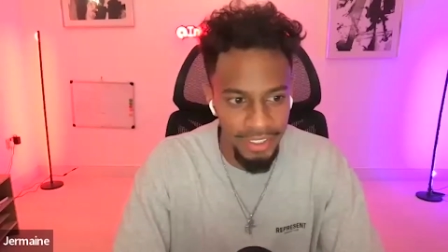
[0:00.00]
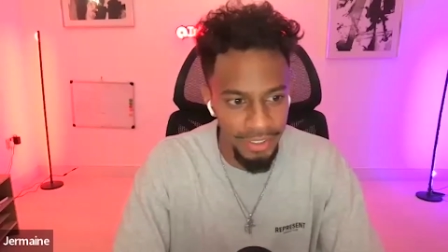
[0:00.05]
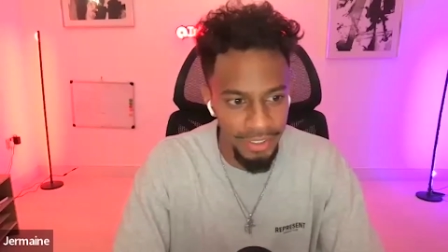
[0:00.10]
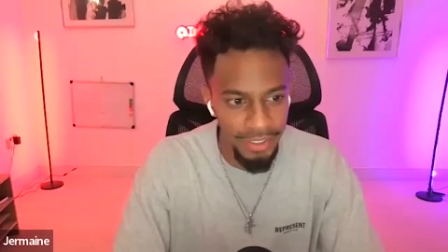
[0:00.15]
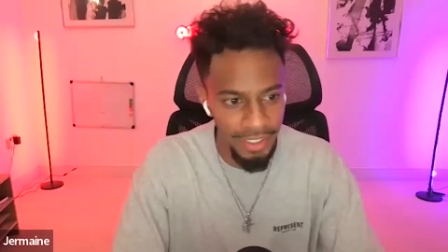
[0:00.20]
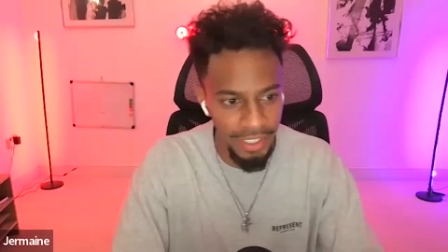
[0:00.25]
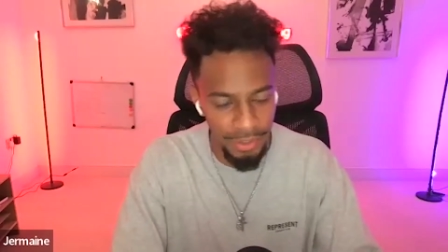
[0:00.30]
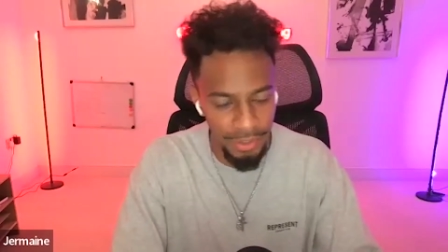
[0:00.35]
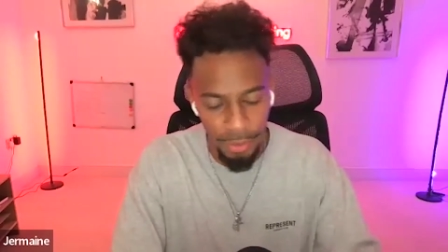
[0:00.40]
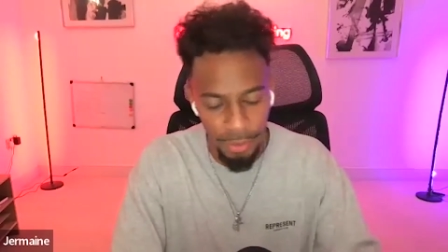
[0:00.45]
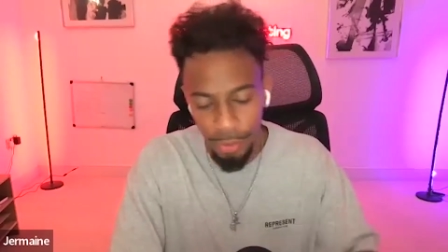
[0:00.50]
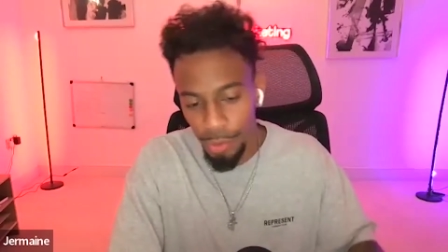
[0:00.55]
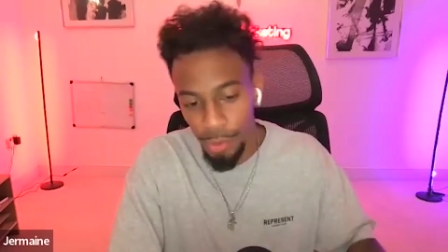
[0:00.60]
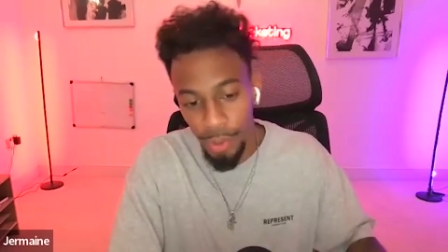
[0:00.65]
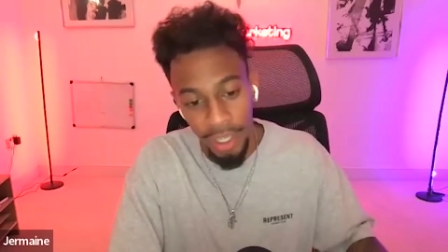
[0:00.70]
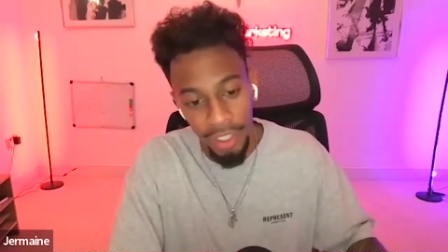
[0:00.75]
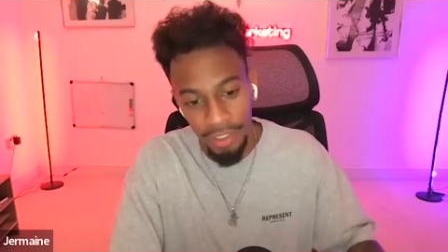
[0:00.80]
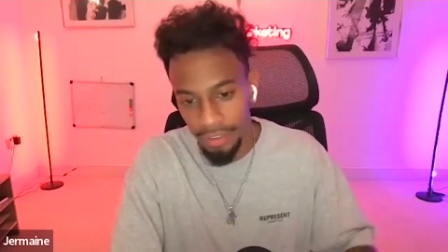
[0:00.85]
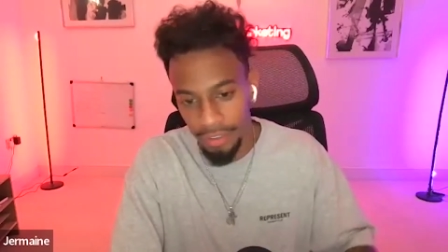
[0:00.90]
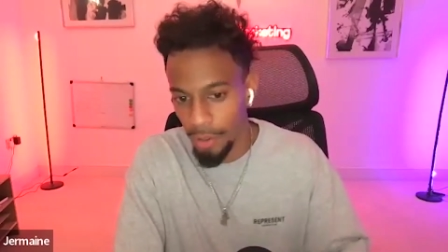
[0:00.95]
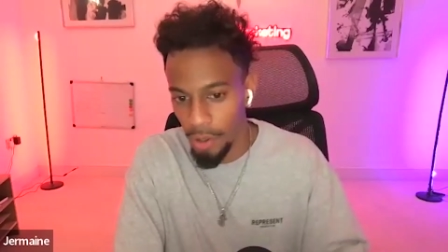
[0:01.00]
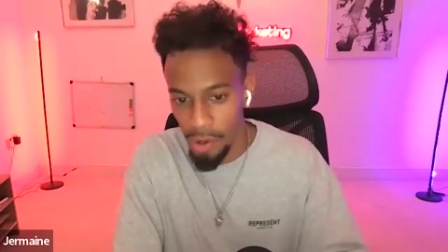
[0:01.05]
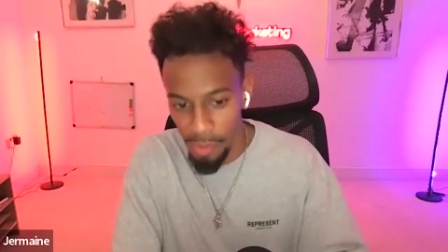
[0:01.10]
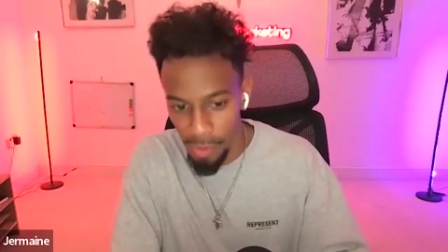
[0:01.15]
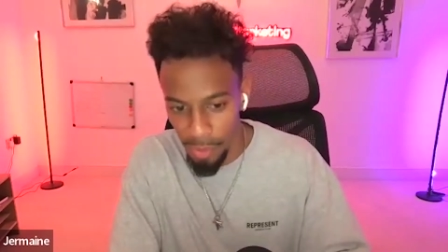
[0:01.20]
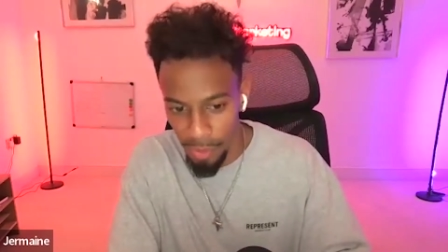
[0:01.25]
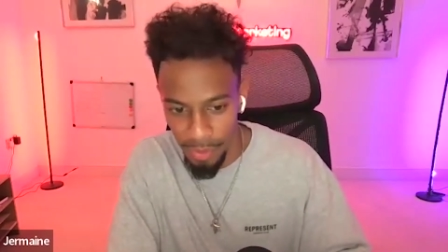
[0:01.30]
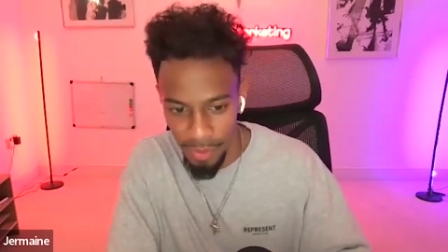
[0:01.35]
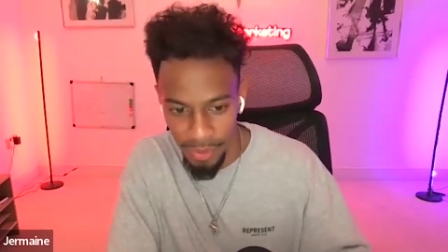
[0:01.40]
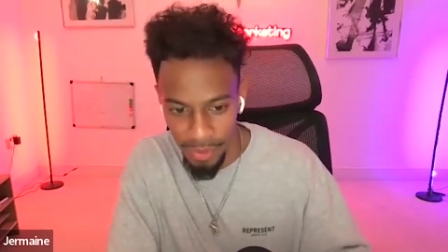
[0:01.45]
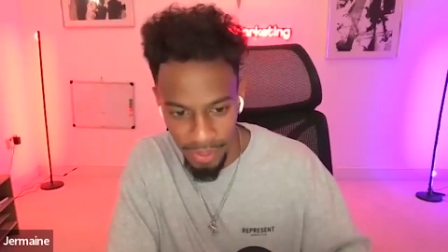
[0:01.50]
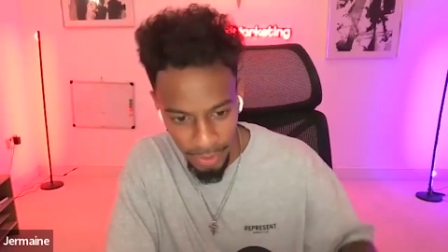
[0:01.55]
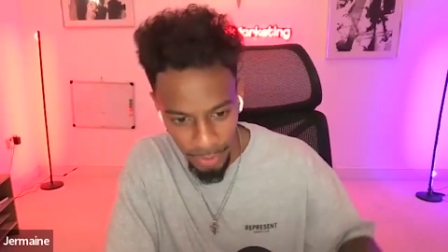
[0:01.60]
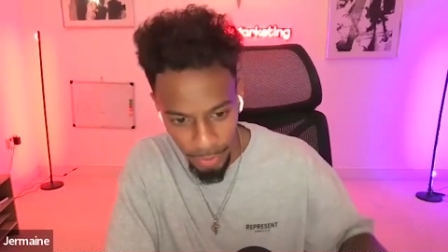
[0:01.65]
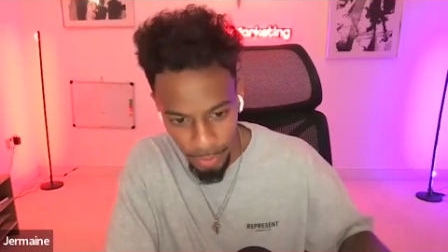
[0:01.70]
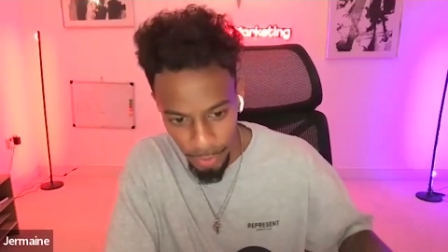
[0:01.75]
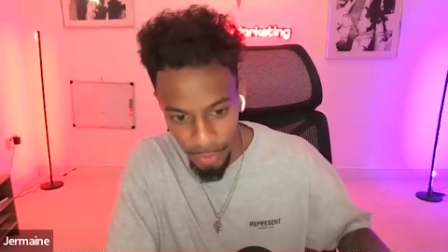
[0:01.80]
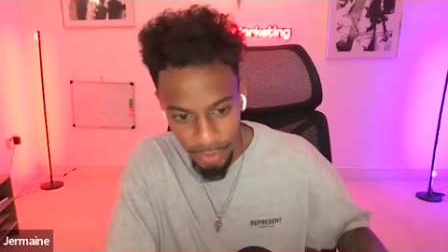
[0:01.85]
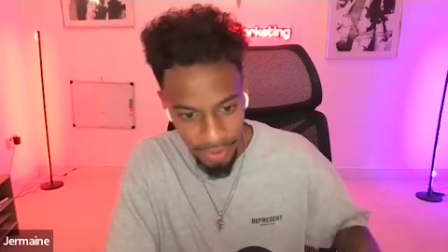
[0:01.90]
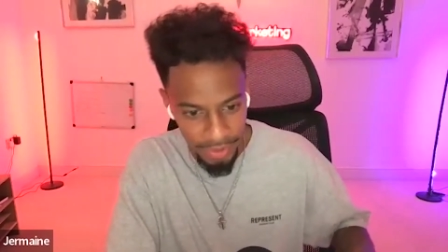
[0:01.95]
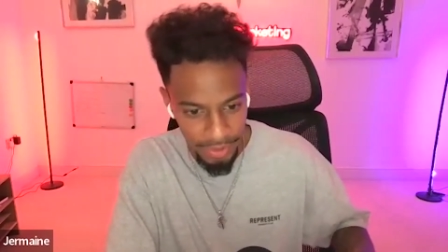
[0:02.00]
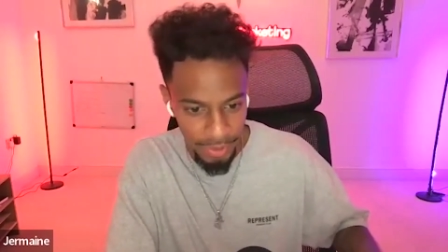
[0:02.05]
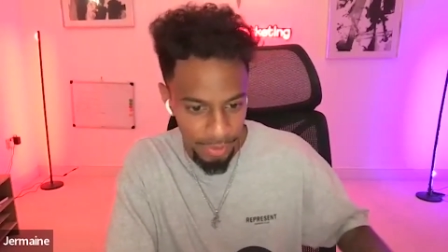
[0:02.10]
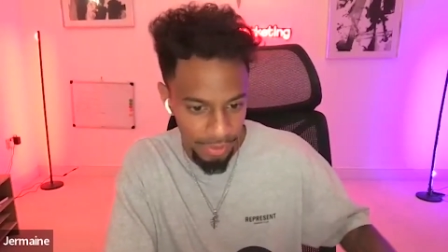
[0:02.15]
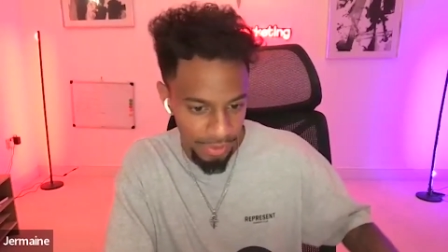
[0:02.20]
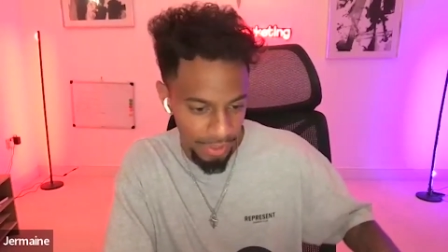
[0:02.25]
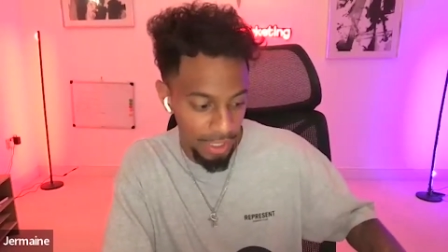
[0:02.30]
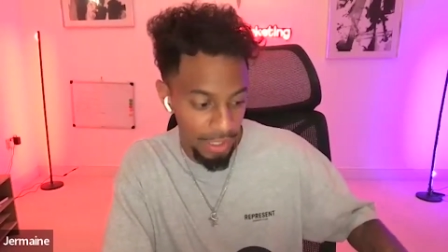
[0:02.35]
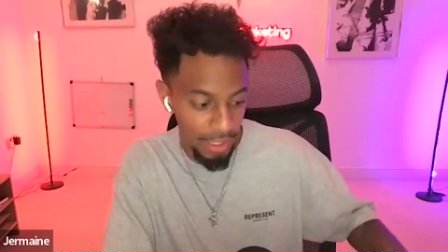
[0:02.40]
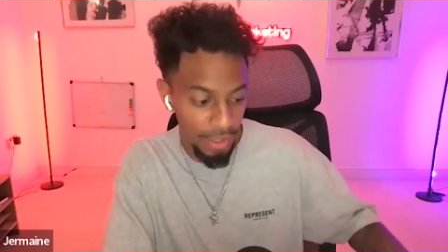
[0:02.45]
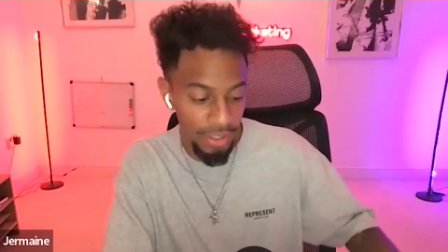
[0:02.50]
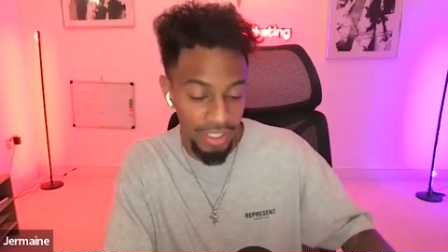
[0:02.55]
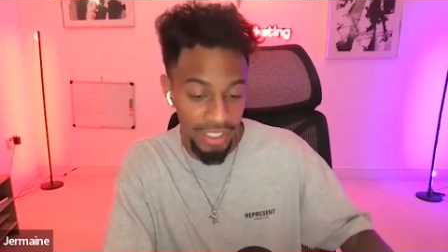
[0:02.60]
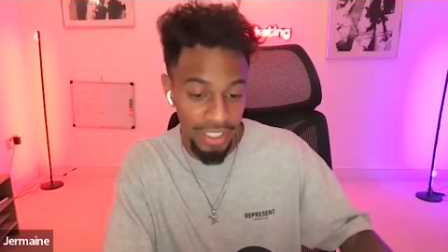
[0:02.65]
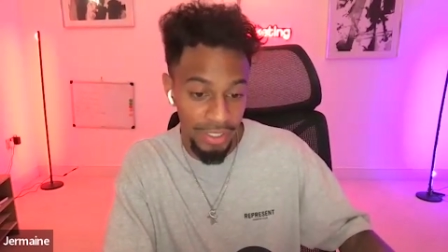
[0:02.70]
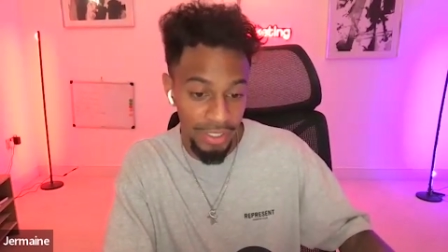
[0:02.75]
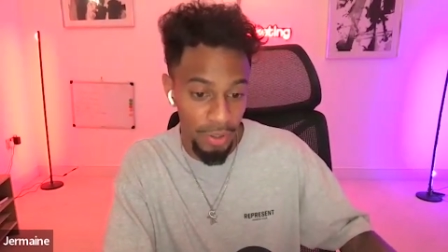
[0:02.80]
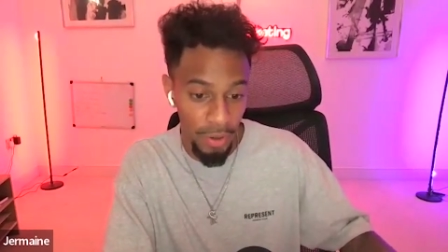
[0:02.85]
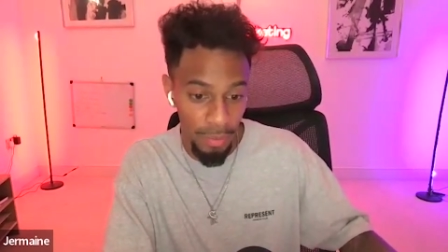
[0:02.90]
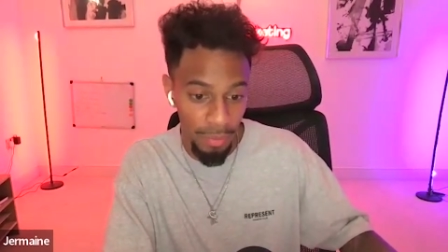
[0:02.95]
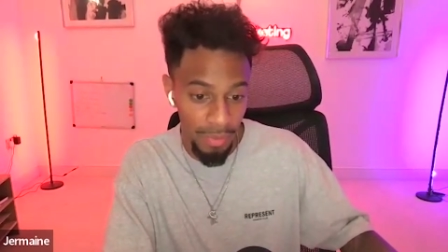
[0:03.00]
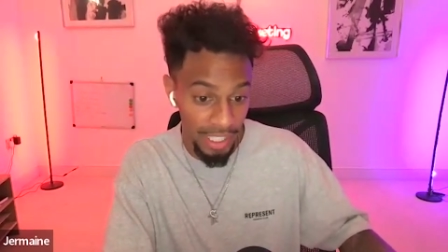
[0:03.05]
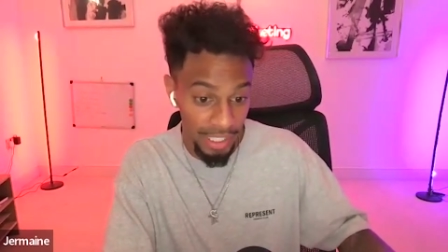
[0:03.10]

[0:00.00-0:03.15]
because it's all transferable. Like all the skills I learned in ecom,